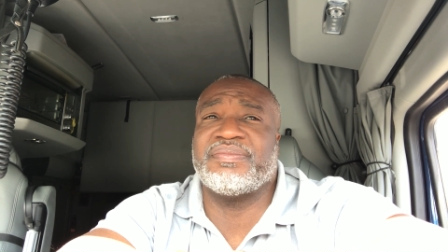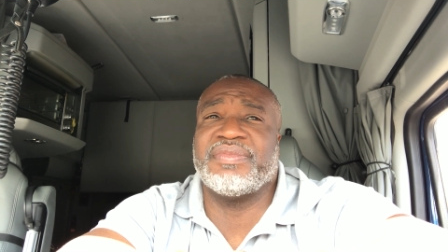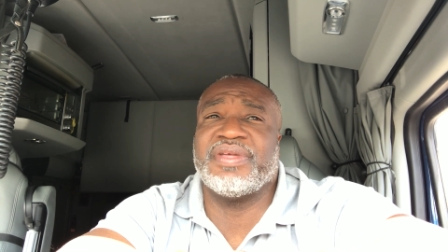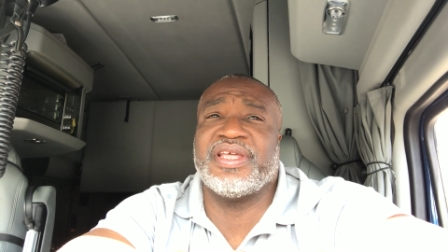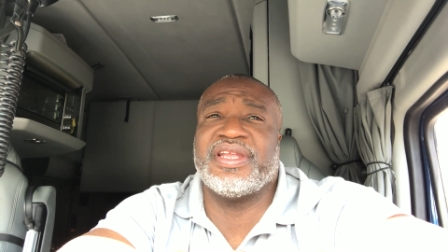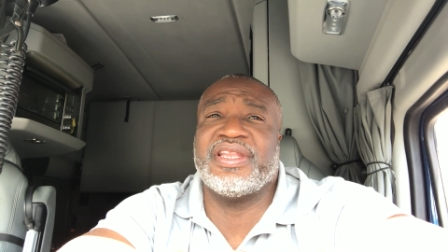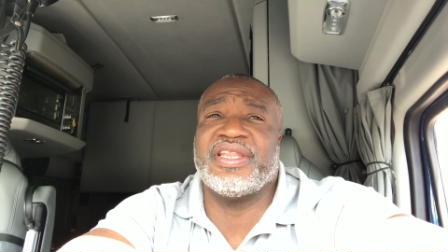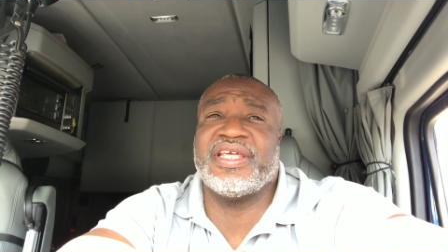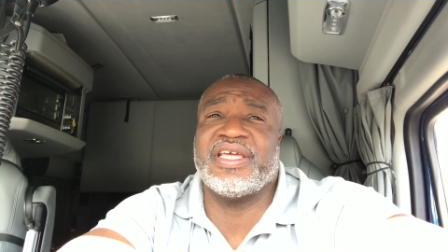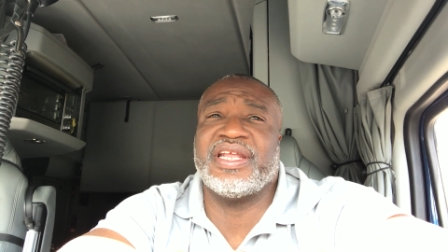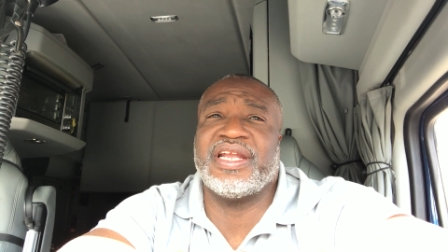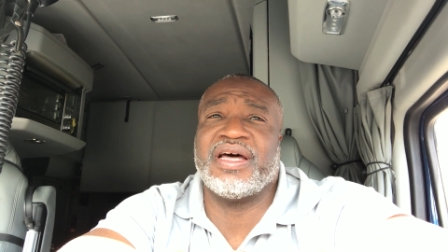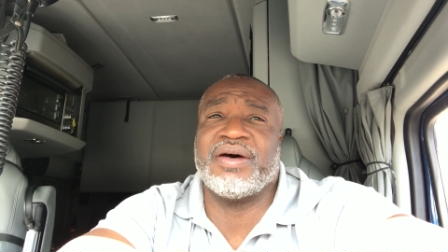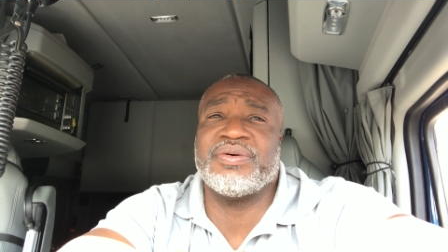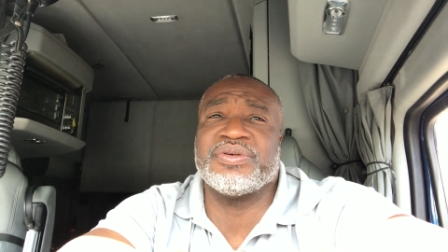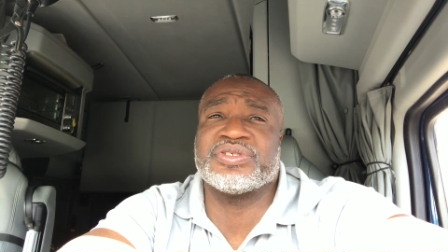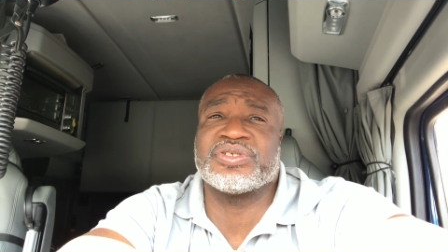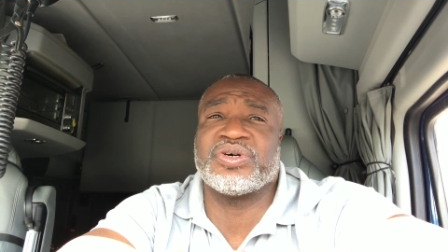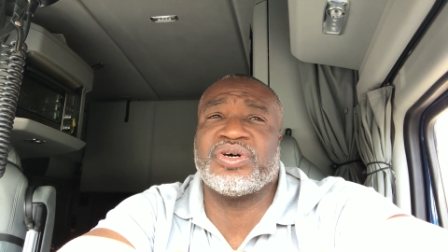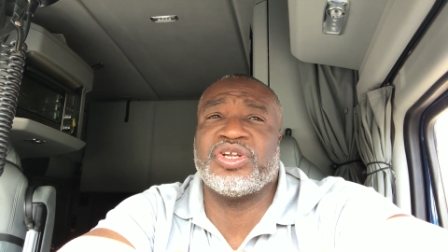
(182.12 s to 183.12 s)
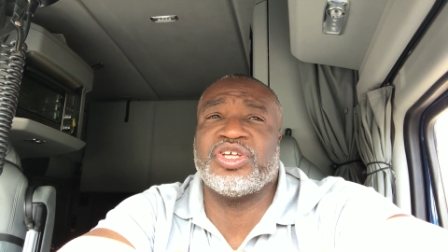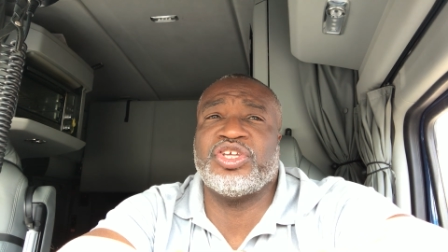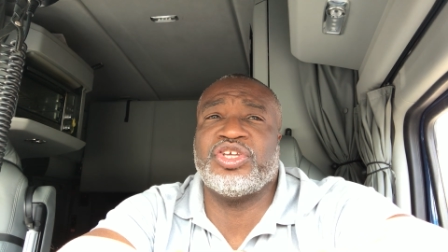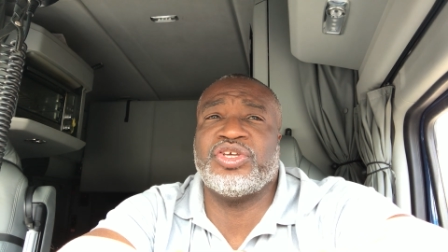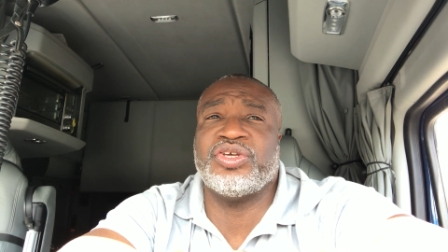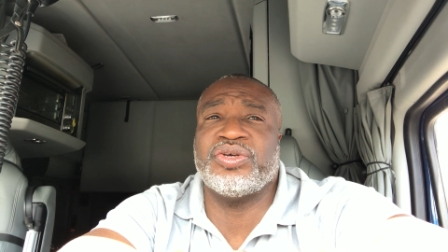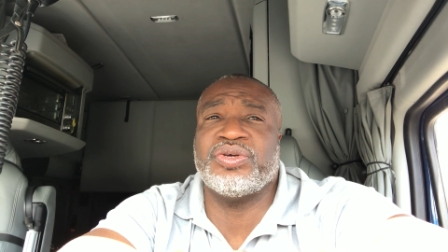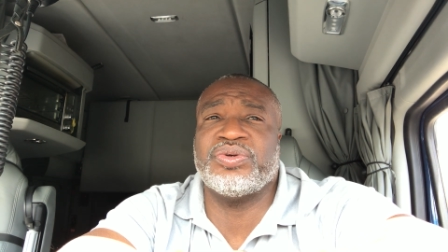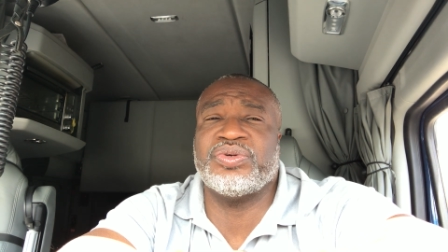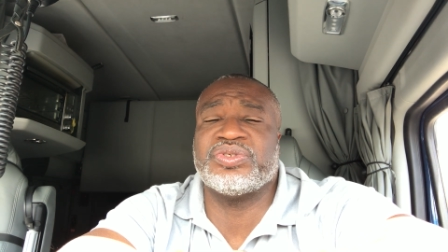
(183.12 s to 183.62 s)
then I was gonna
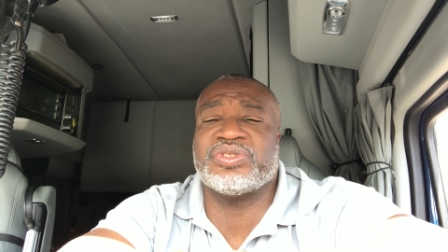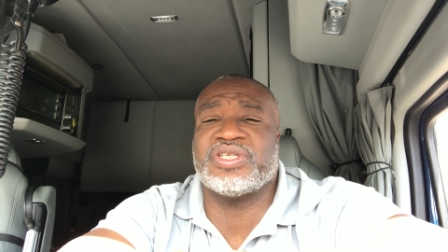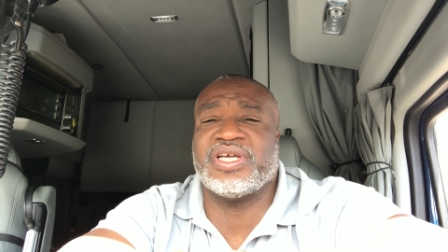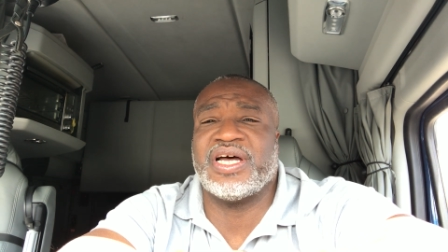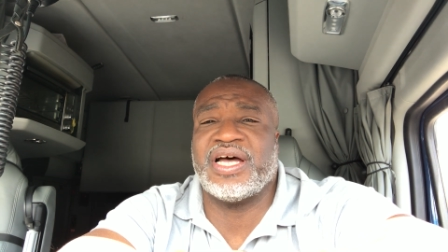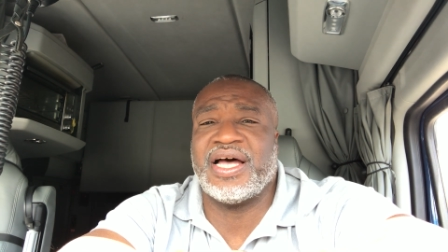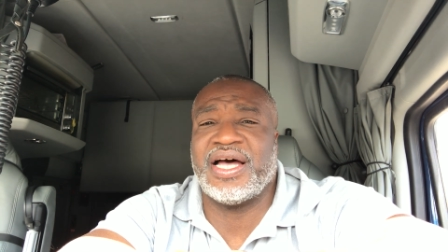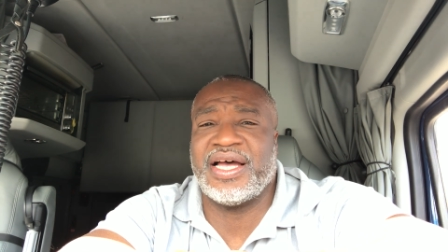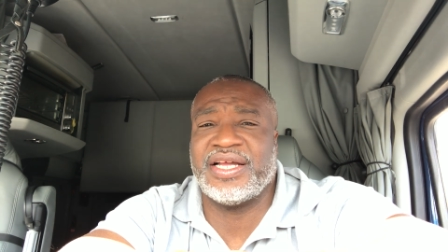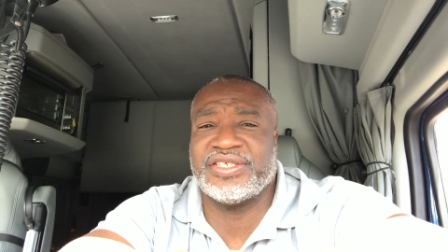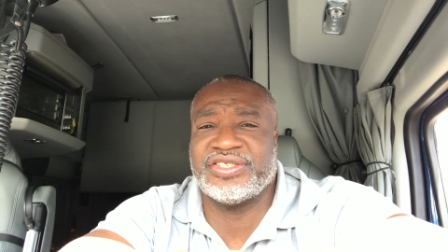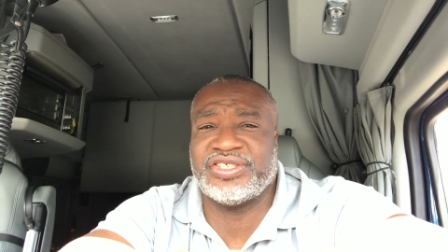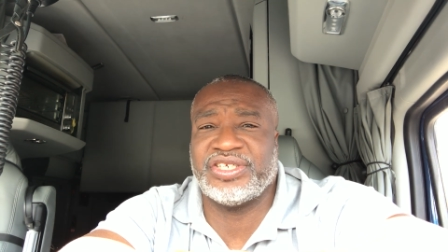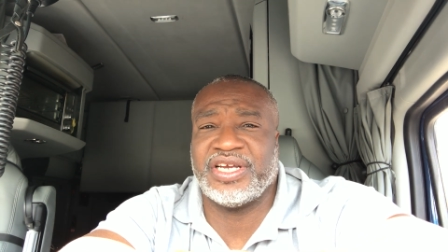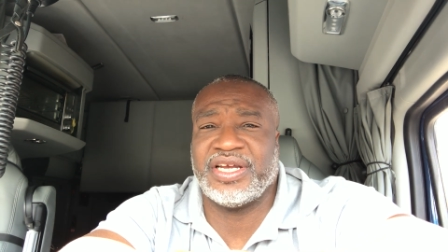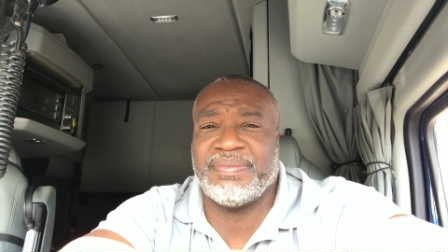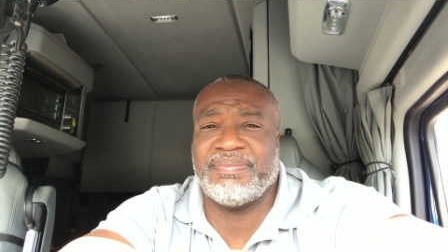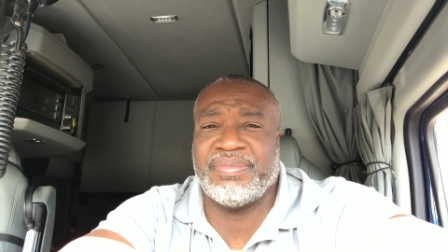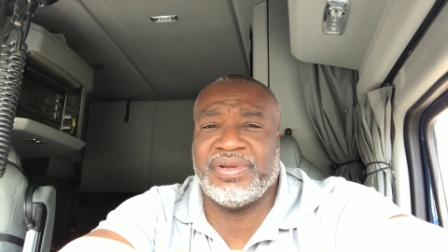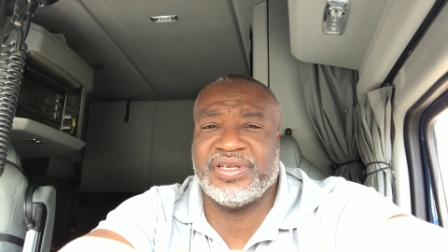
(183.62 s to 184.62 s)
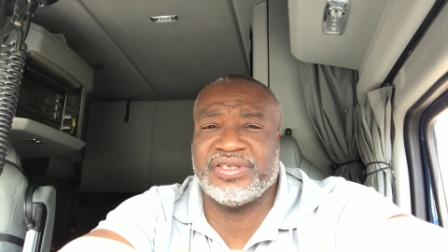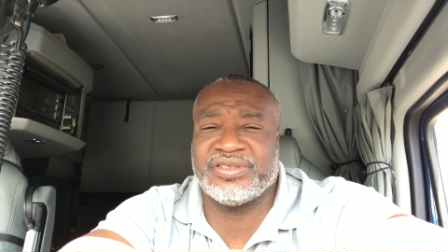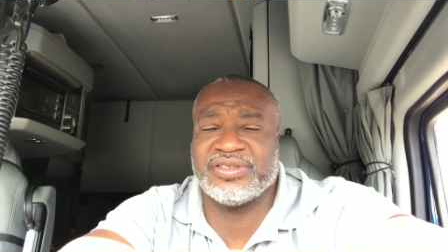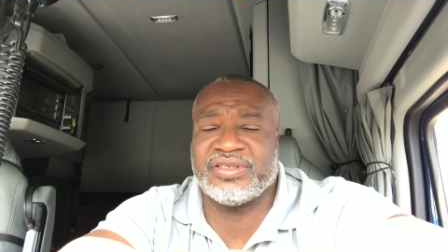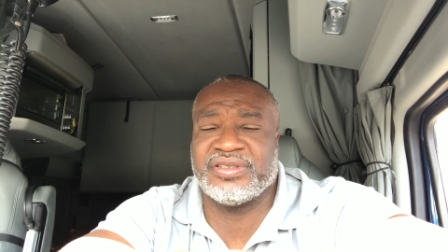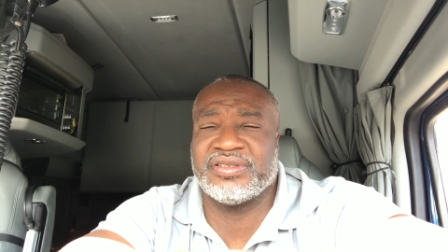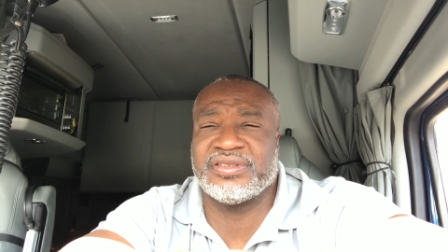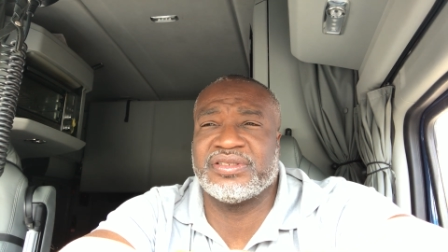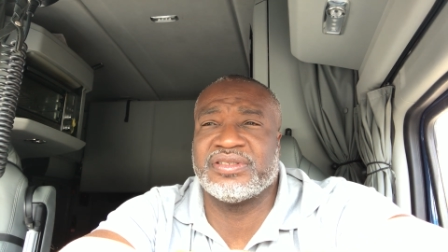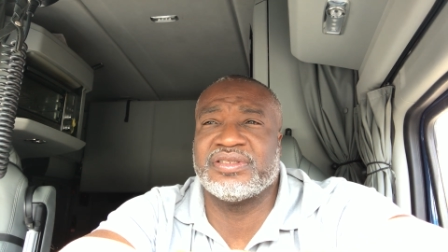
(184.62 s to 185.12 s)
use the hot shot
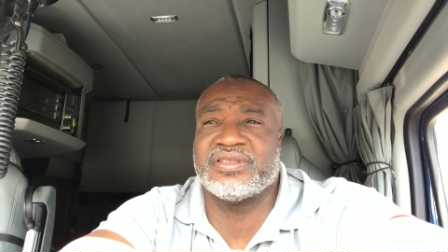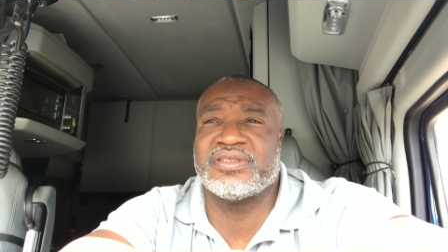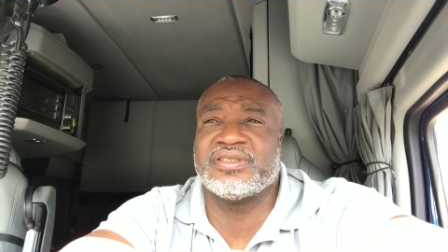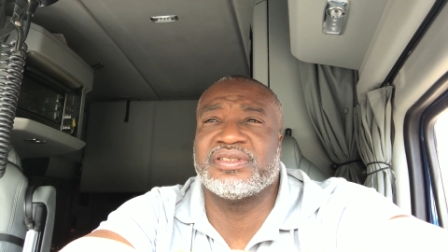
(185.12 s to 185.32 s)
business